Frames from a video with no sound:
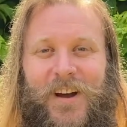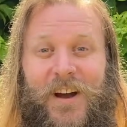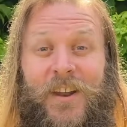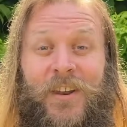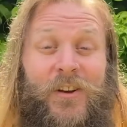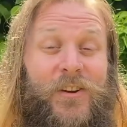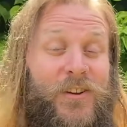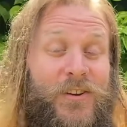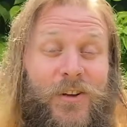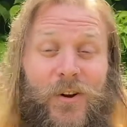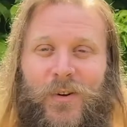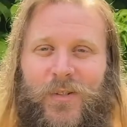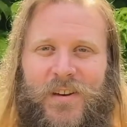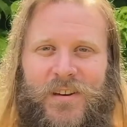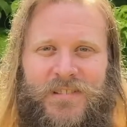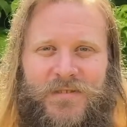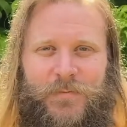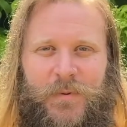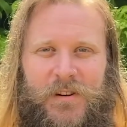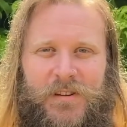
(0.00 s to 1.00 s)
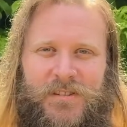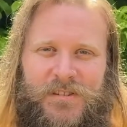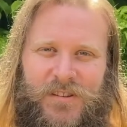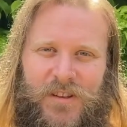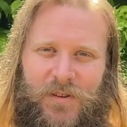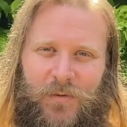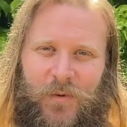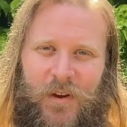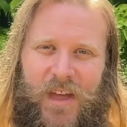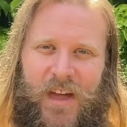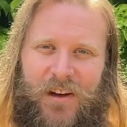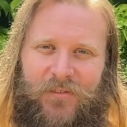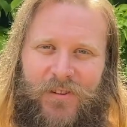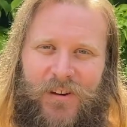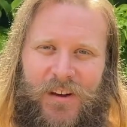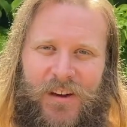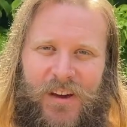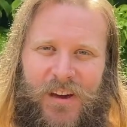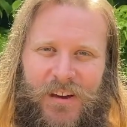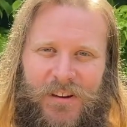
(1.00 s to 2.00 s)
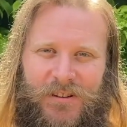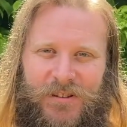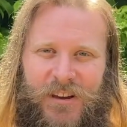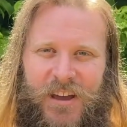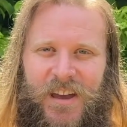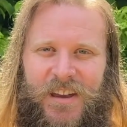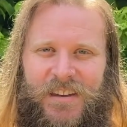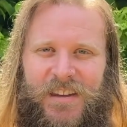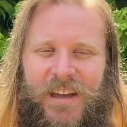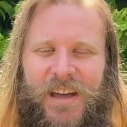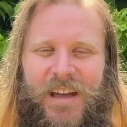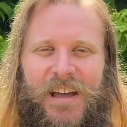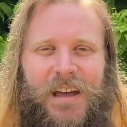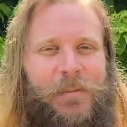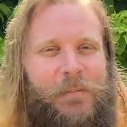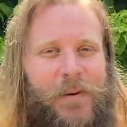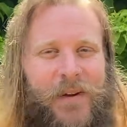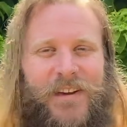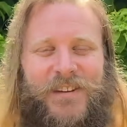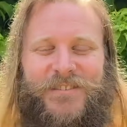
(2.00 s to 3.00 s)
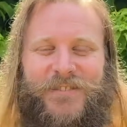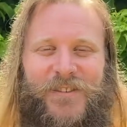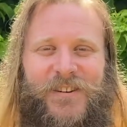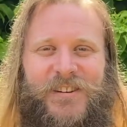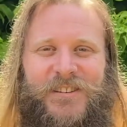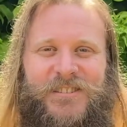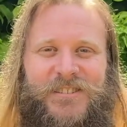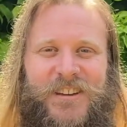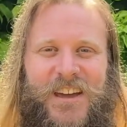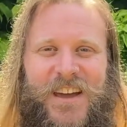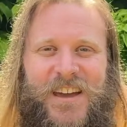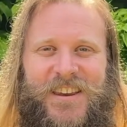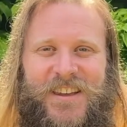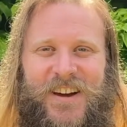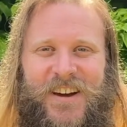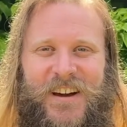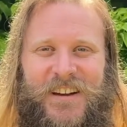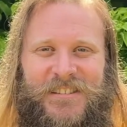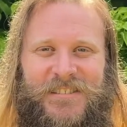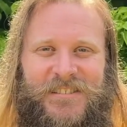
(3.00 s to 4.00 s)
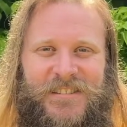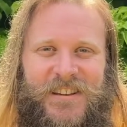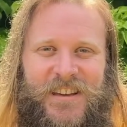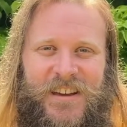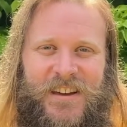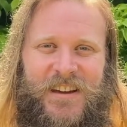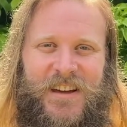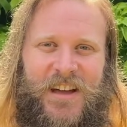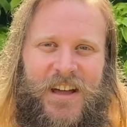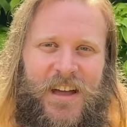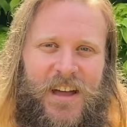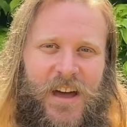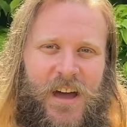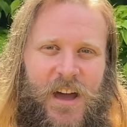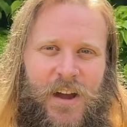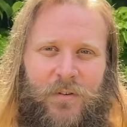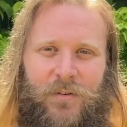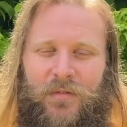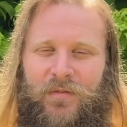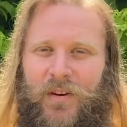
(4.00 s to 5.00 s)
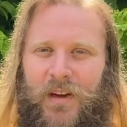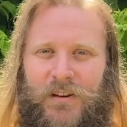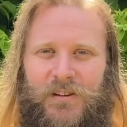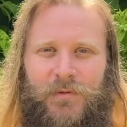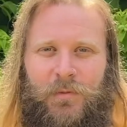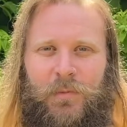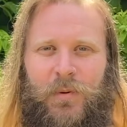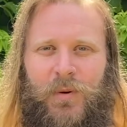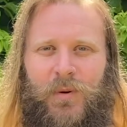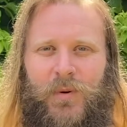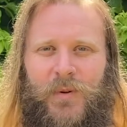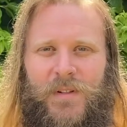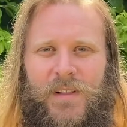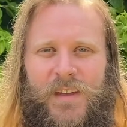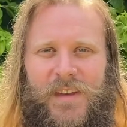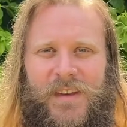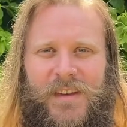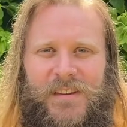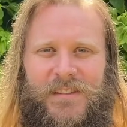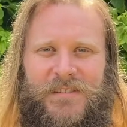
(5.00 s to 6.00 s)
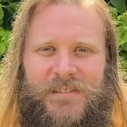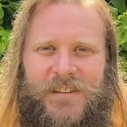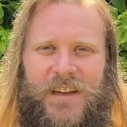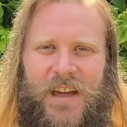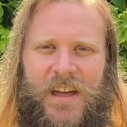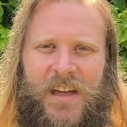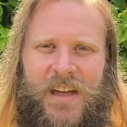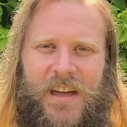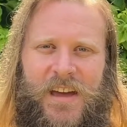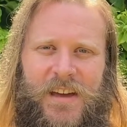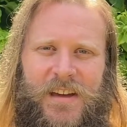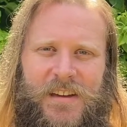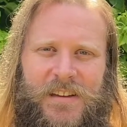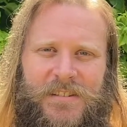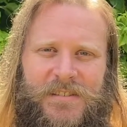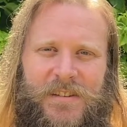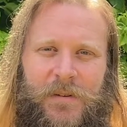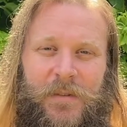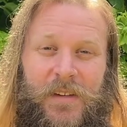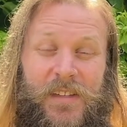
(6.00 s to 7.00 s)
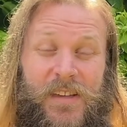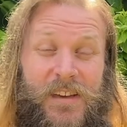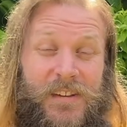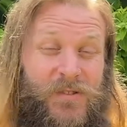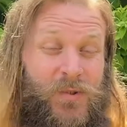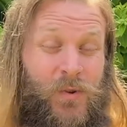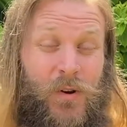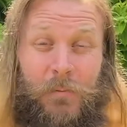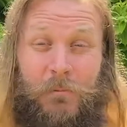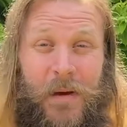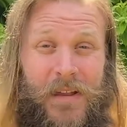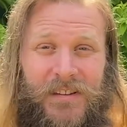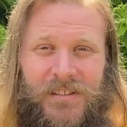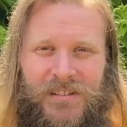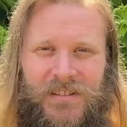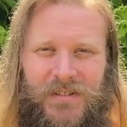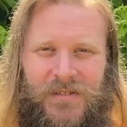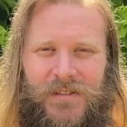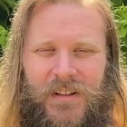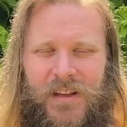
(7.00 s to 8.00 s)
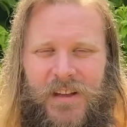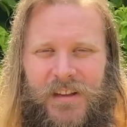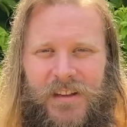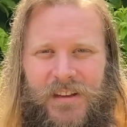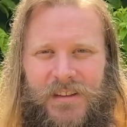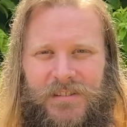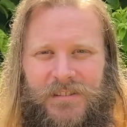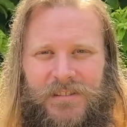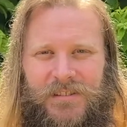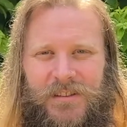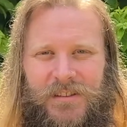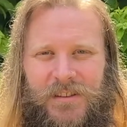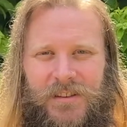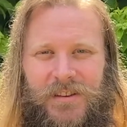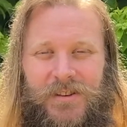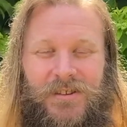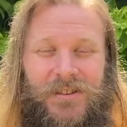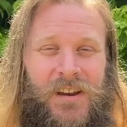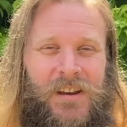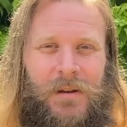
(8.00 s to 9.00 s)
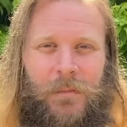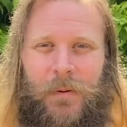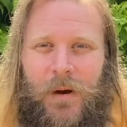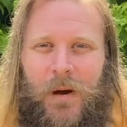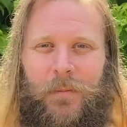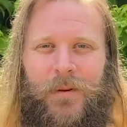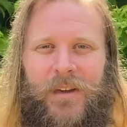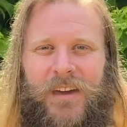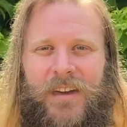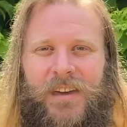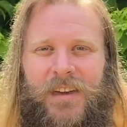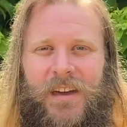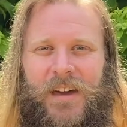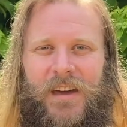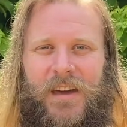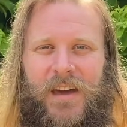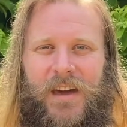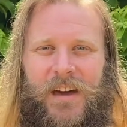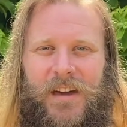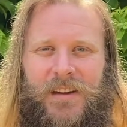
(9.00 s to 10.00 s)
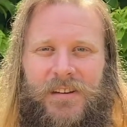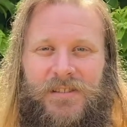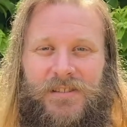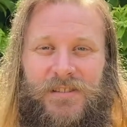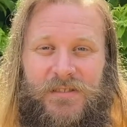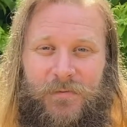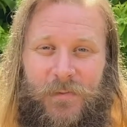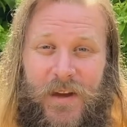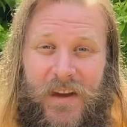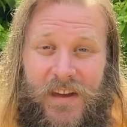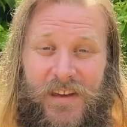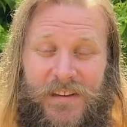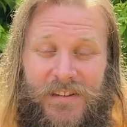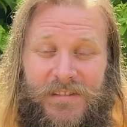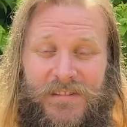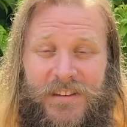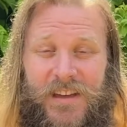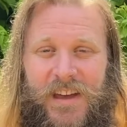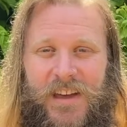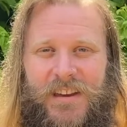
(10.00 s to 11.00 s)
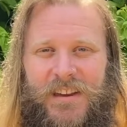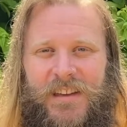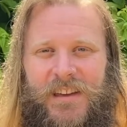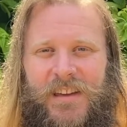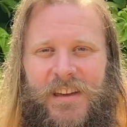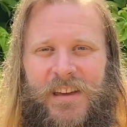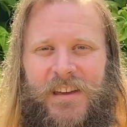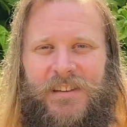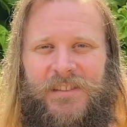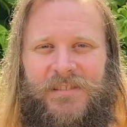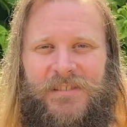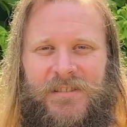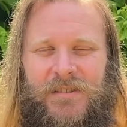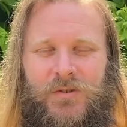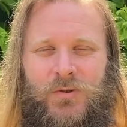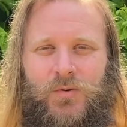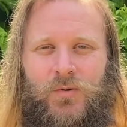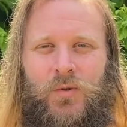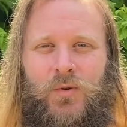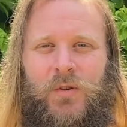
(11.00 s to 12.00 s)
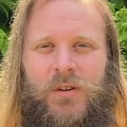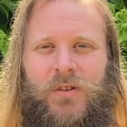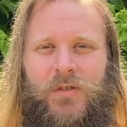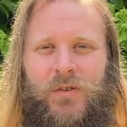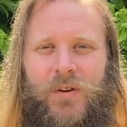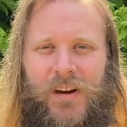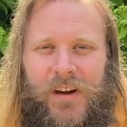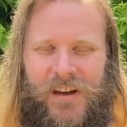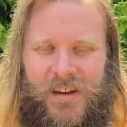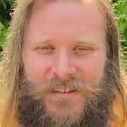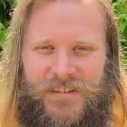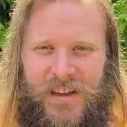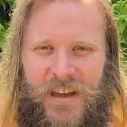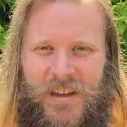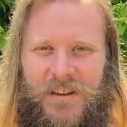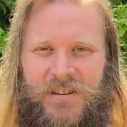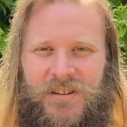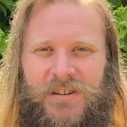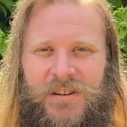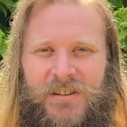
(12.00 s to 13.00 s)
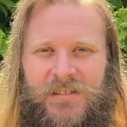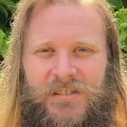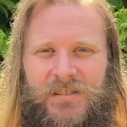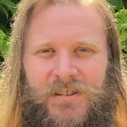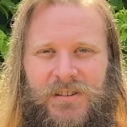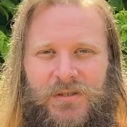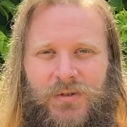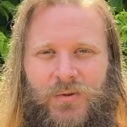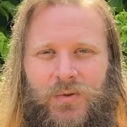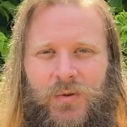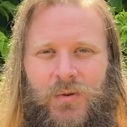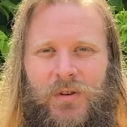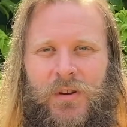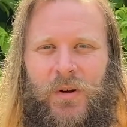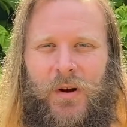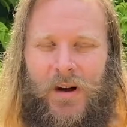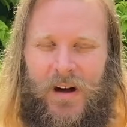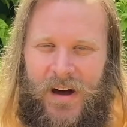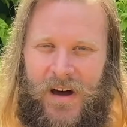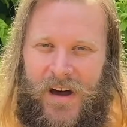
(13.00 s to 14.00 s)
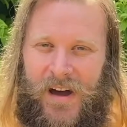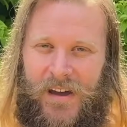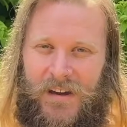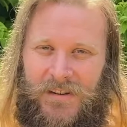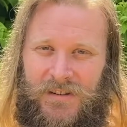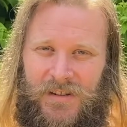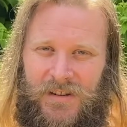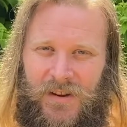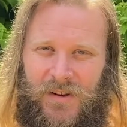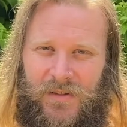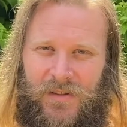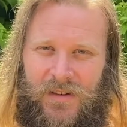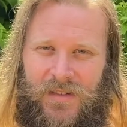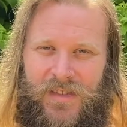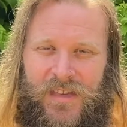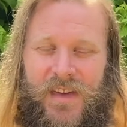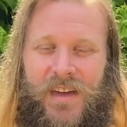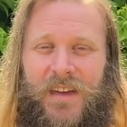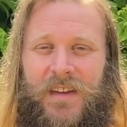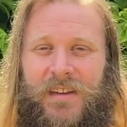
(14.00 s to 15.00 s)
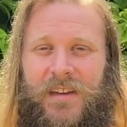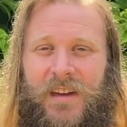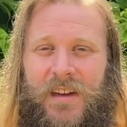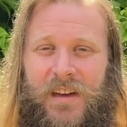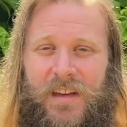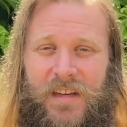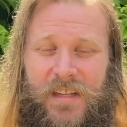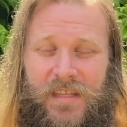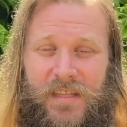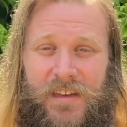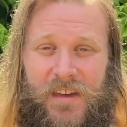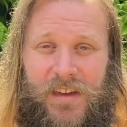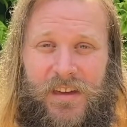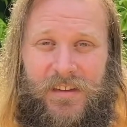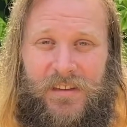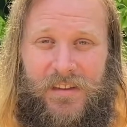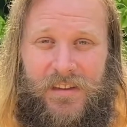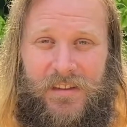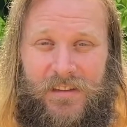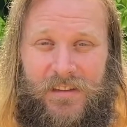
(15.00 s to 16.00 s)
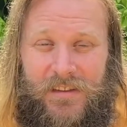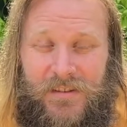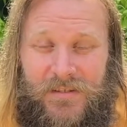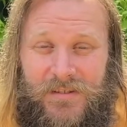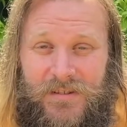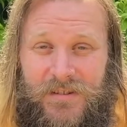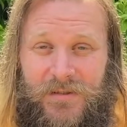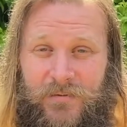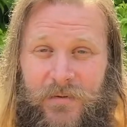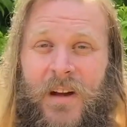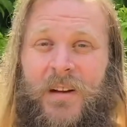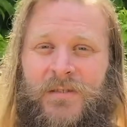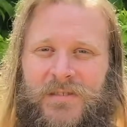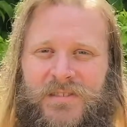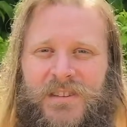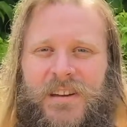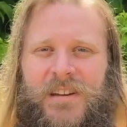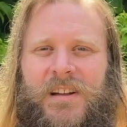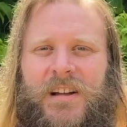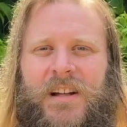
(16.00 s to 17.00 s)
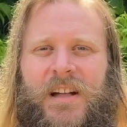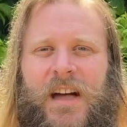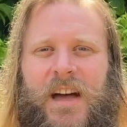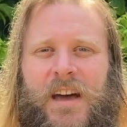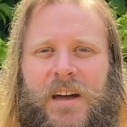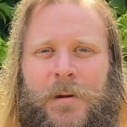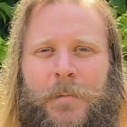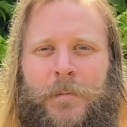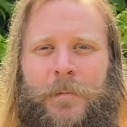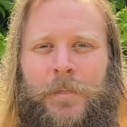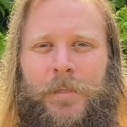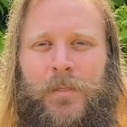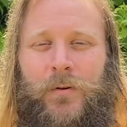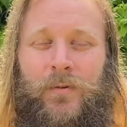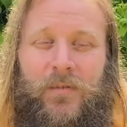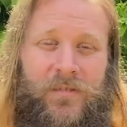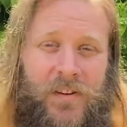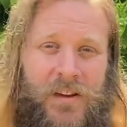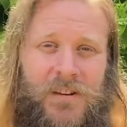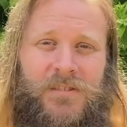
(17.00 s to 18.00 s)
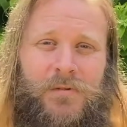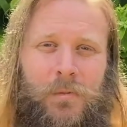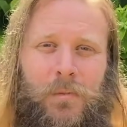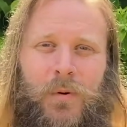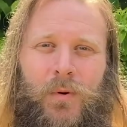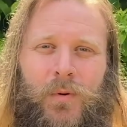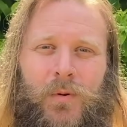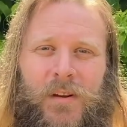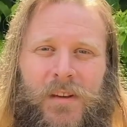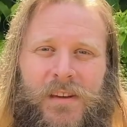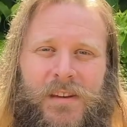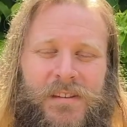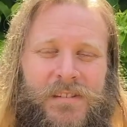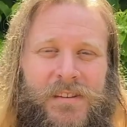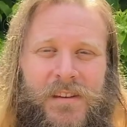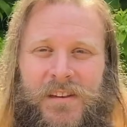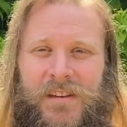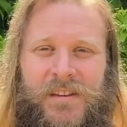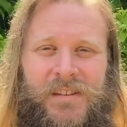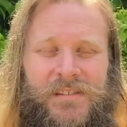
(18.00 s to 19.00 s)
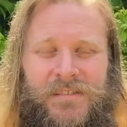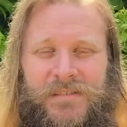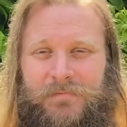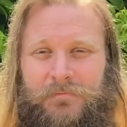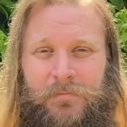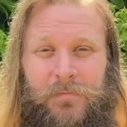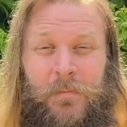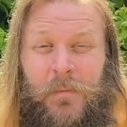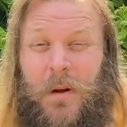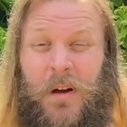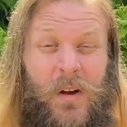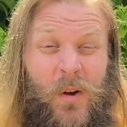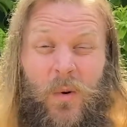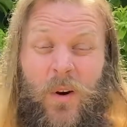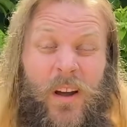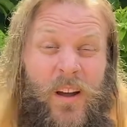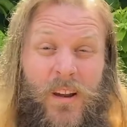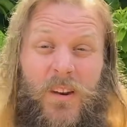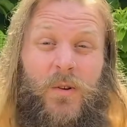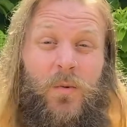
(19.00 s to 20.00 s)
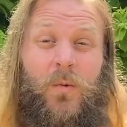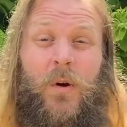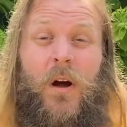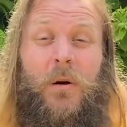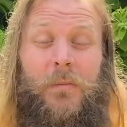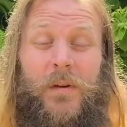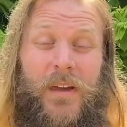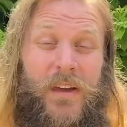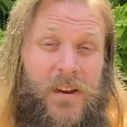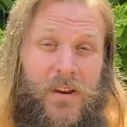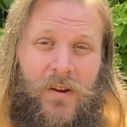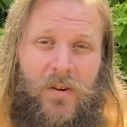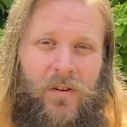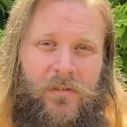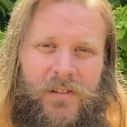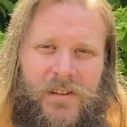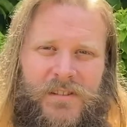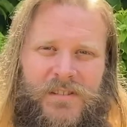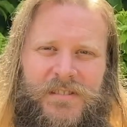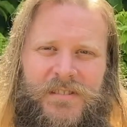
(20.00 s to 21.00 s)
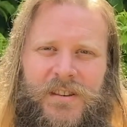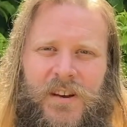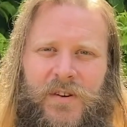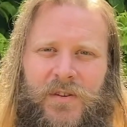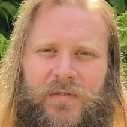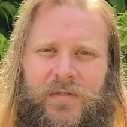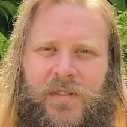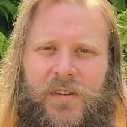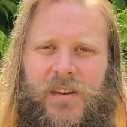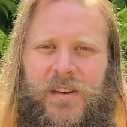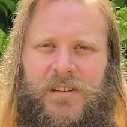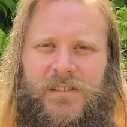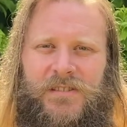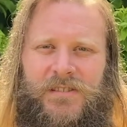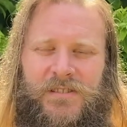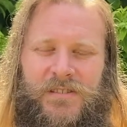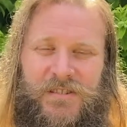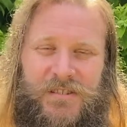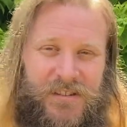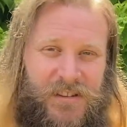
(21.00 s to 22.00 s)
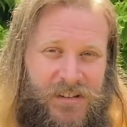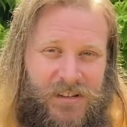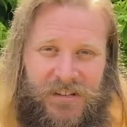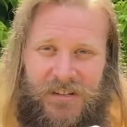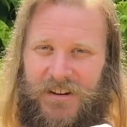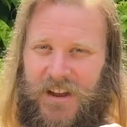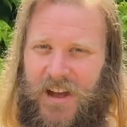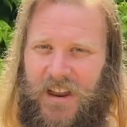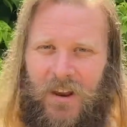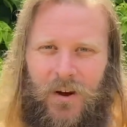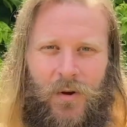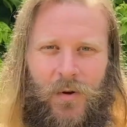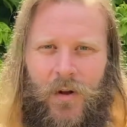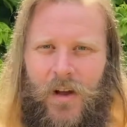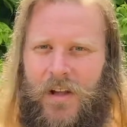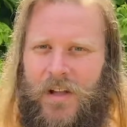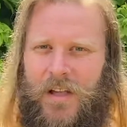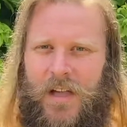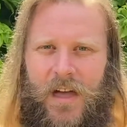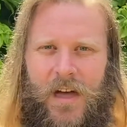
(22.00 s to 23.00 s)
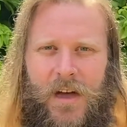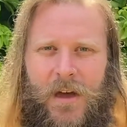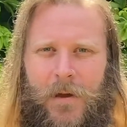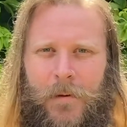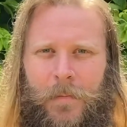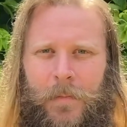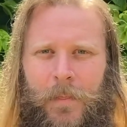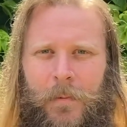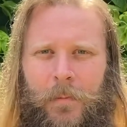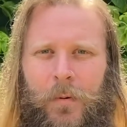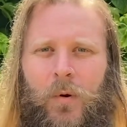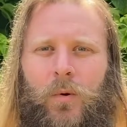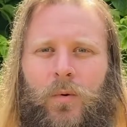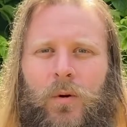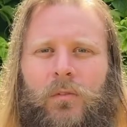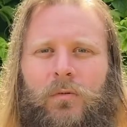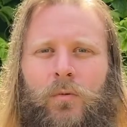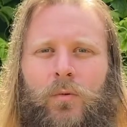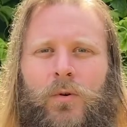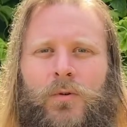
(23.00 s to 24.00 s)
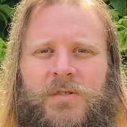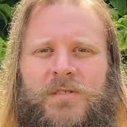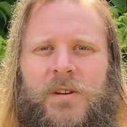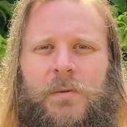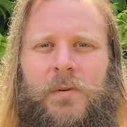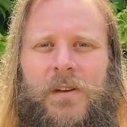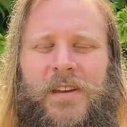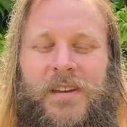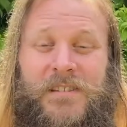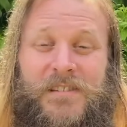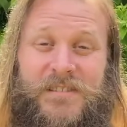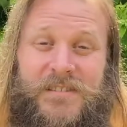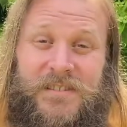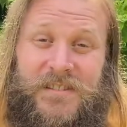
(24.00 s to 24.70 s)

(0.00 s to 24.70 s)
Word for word: I know you know this, but so that we have a, a shared picture and a shared idea, uh, a reflection pool is uh, something that is ornamental. It's usually in a public uh, space, and it's to draw your attention, to draw your eye to the thing that surrounds it. Um, the reflection pool is, is quite underwhelming in and of itself, that it's just a shallow Um, pool of water, but it's